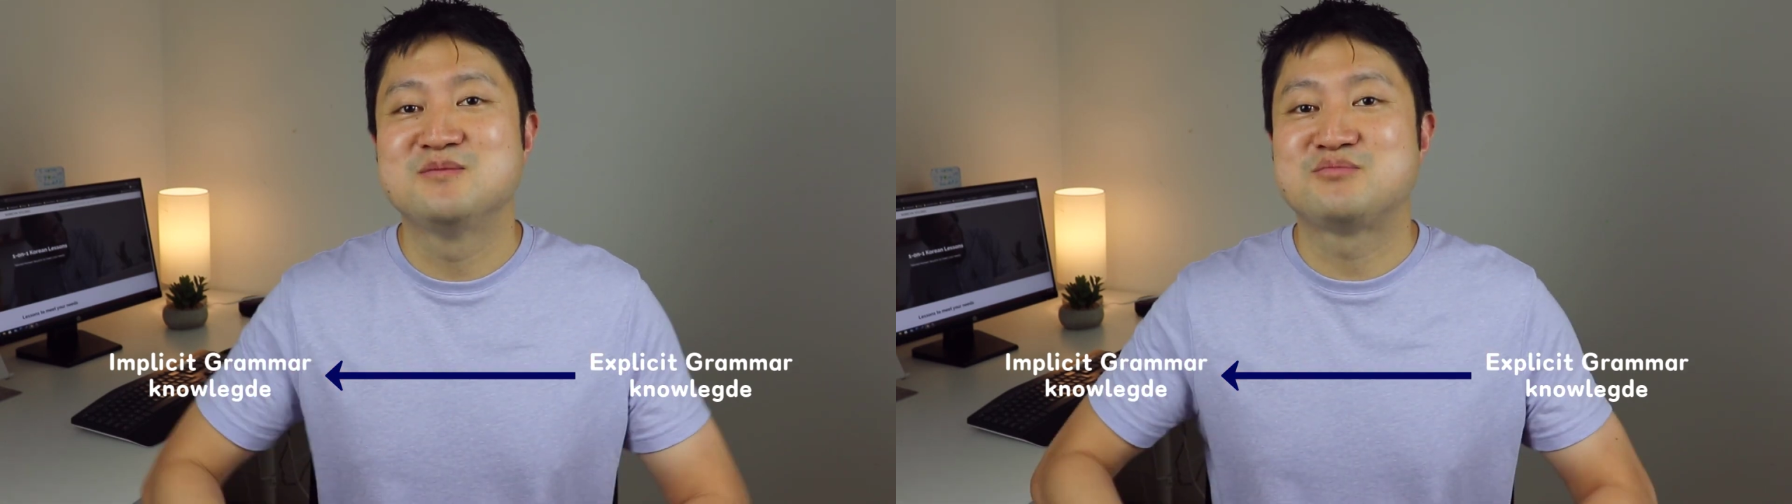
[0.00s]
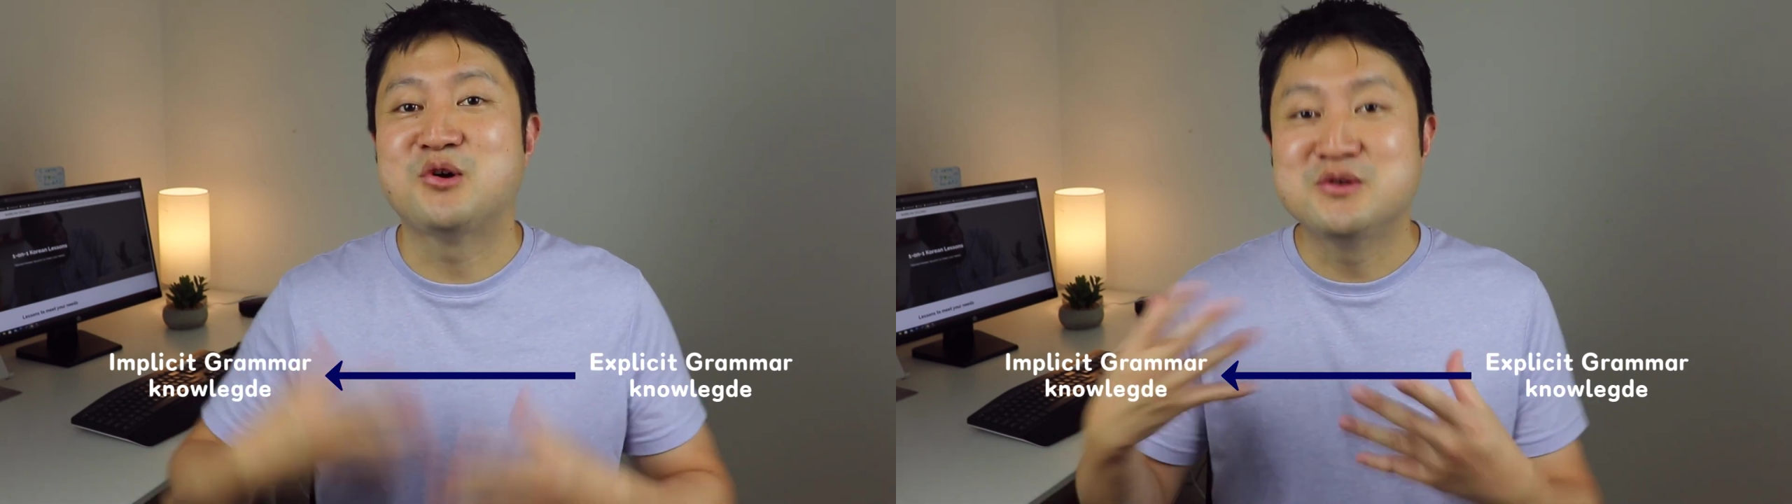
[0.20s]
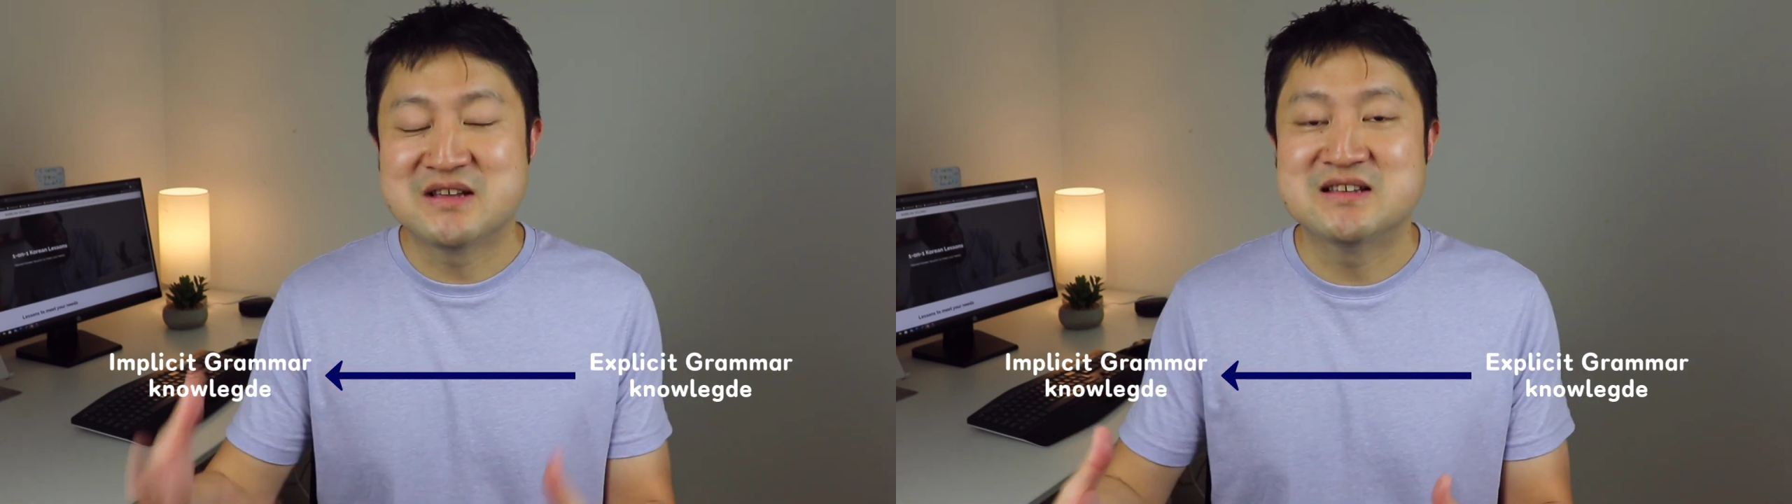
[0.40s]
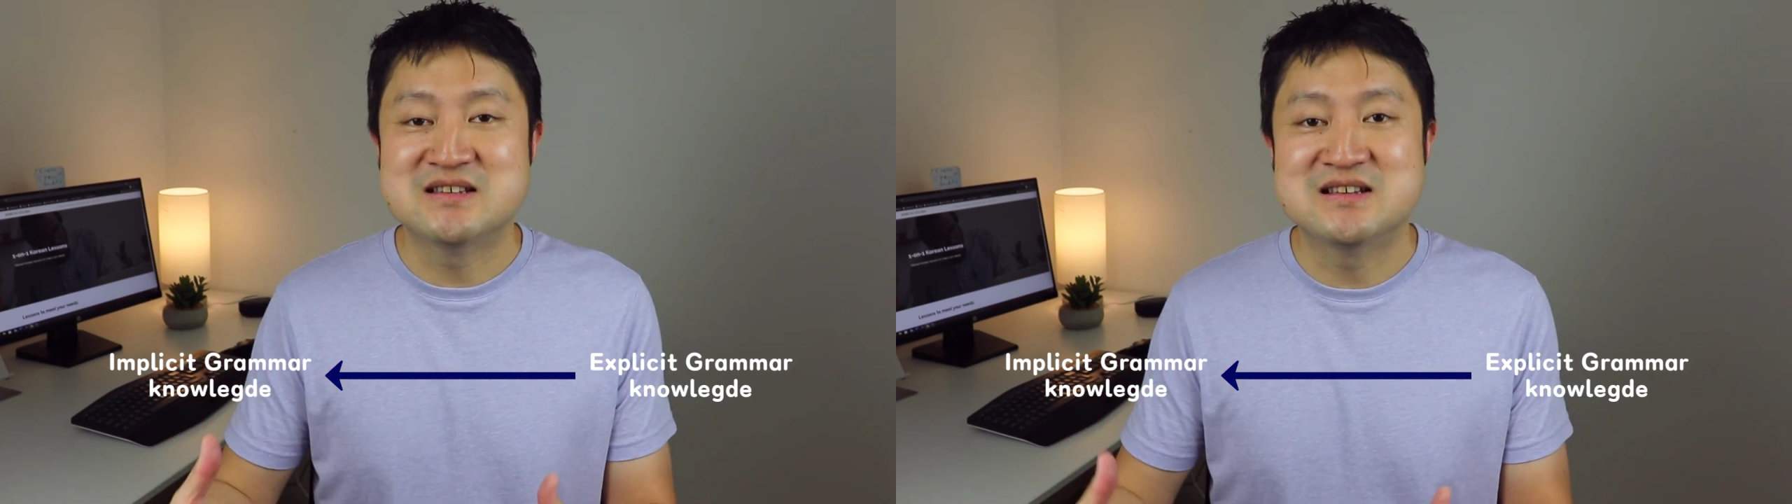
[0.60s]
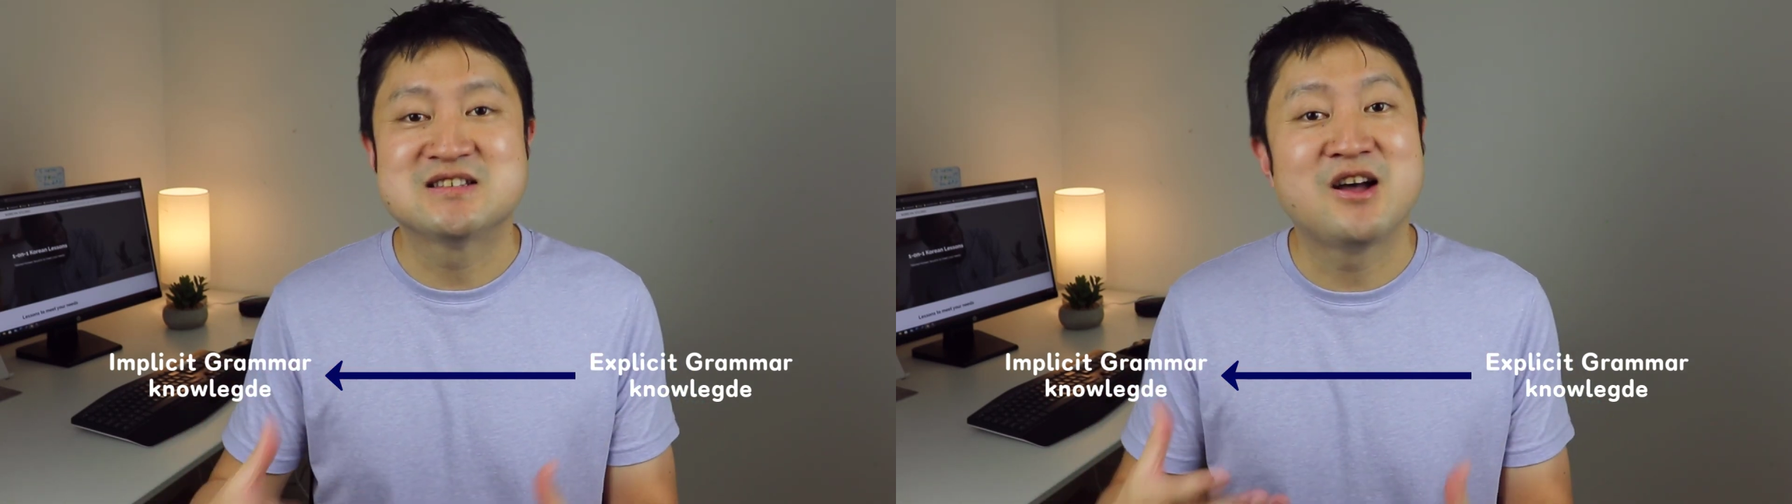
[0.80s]

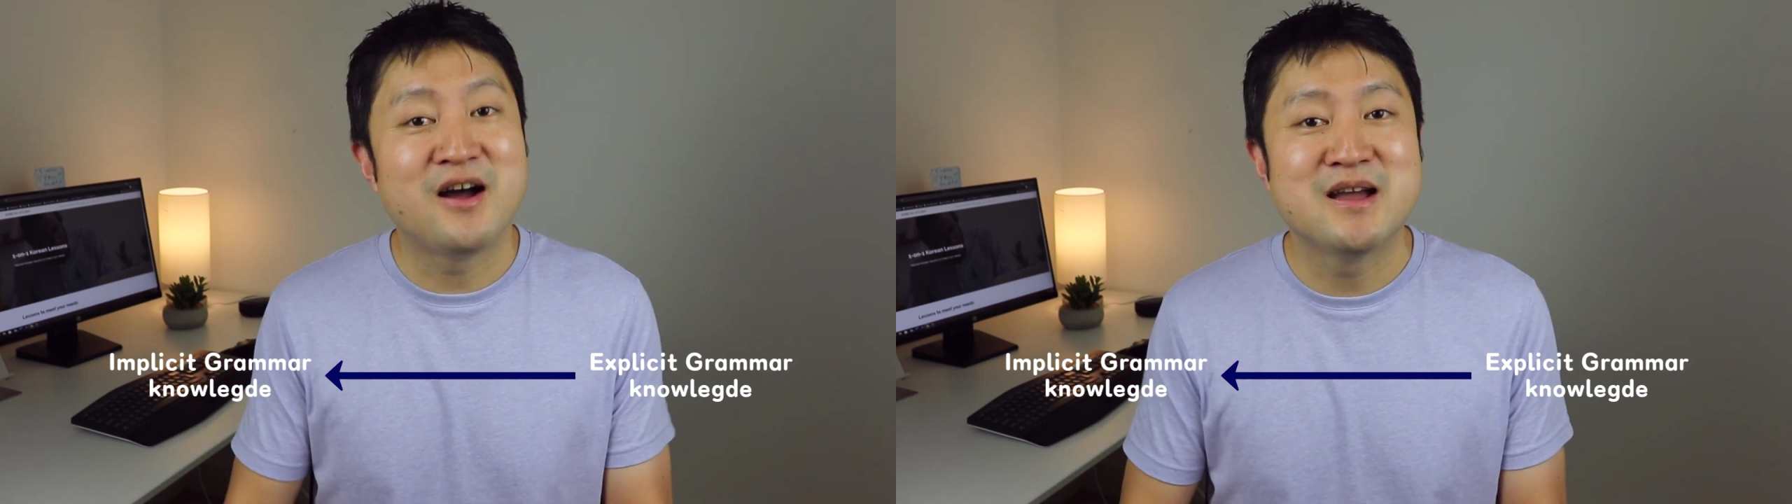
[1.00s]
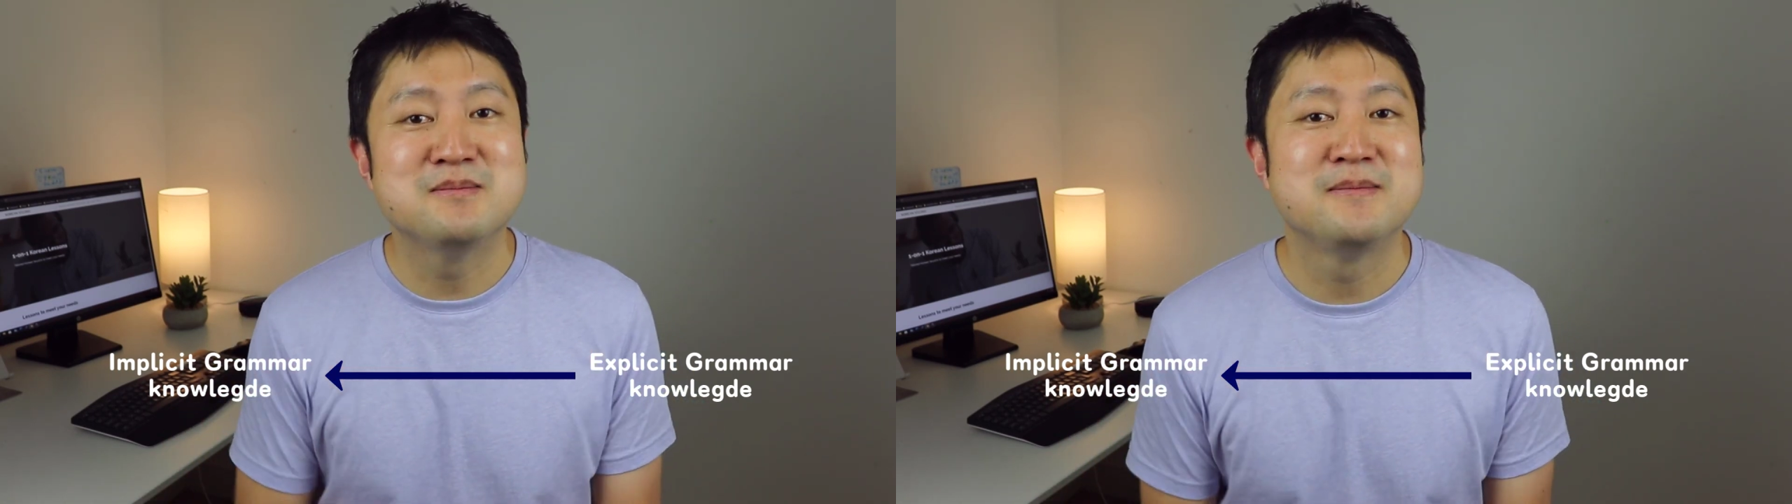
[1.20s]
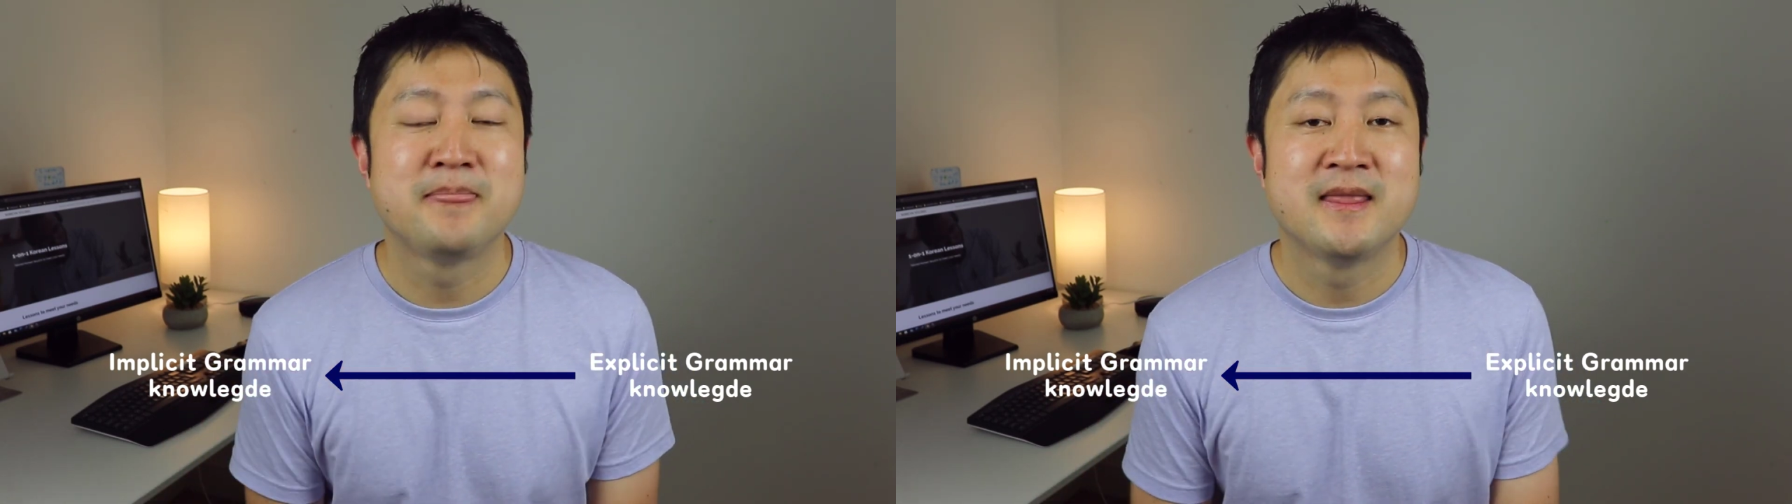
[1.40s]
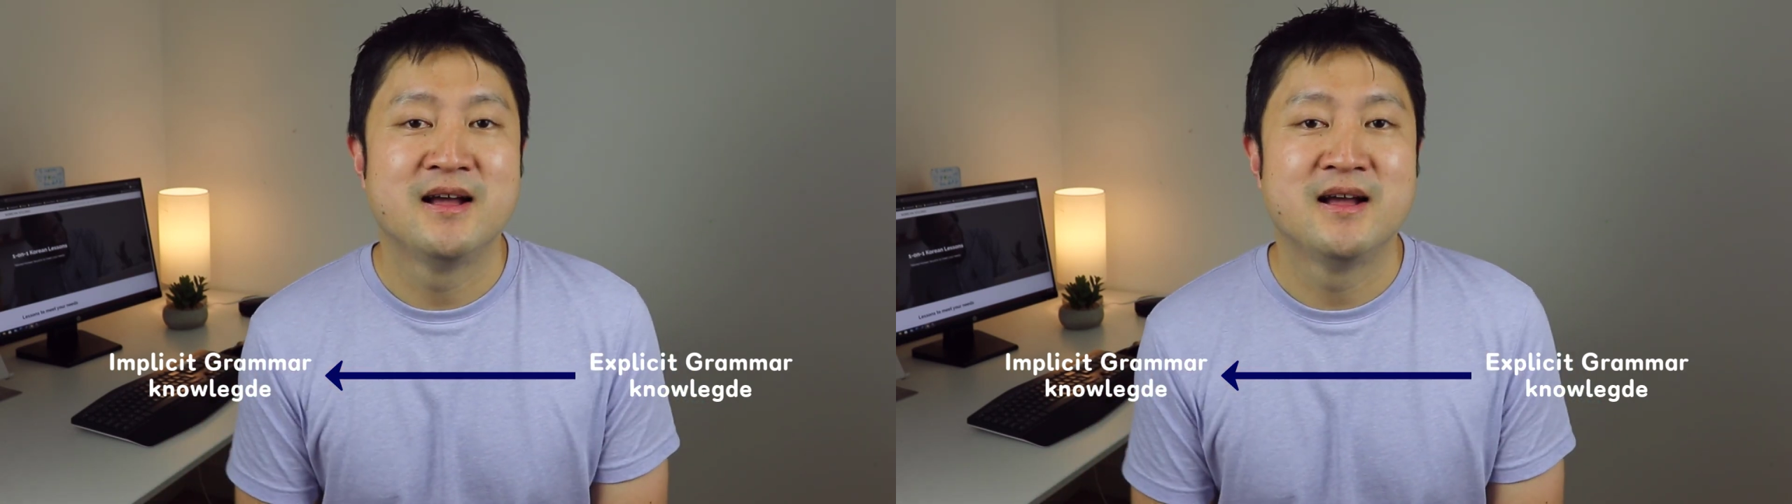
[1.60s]
processing time,